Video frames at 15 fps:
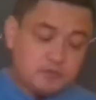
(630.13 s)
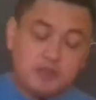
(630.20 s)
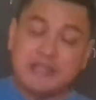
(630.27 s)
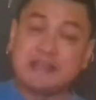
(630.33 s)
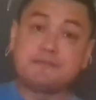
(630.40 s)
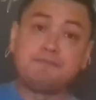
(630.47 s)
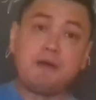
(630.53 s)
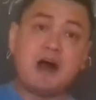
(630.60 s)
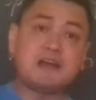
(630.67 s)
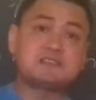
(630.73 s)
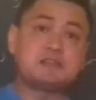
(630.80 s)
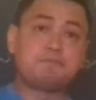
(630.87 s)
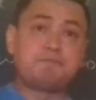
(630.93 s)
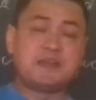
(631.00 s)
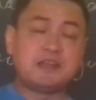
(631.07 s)
it
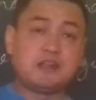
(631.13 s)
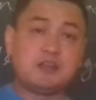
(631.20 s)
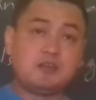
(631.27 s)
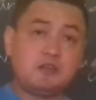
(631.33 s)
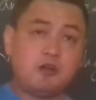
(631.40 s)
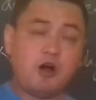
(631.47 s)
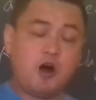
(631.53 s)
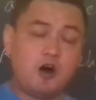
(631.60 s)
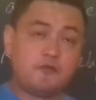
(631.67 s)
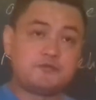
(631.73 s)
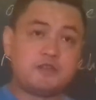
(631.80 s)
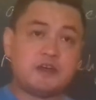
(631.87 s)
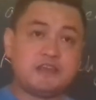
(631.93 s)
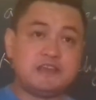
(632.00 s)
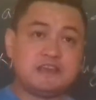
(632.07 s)
marks the beginning
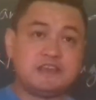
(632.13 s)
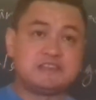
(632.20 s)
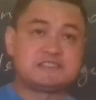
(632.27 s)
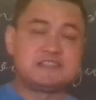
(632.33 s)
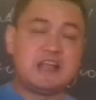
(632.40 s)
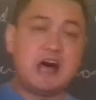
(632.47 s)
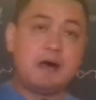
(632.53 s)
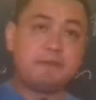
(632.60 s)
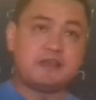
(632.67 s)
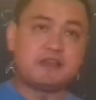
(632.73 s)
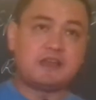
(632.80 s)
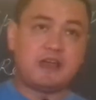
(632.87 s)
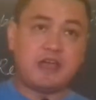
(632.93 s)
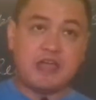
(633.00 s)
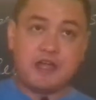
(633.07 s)
of the
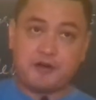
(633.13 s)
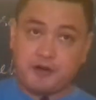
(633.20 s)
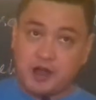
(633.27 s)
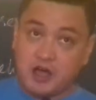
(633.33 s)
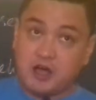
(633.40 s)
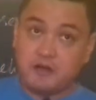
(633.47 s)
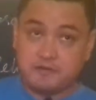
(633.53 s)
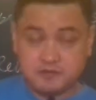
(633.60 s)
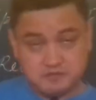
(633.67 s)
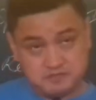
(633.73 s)
Islamic era.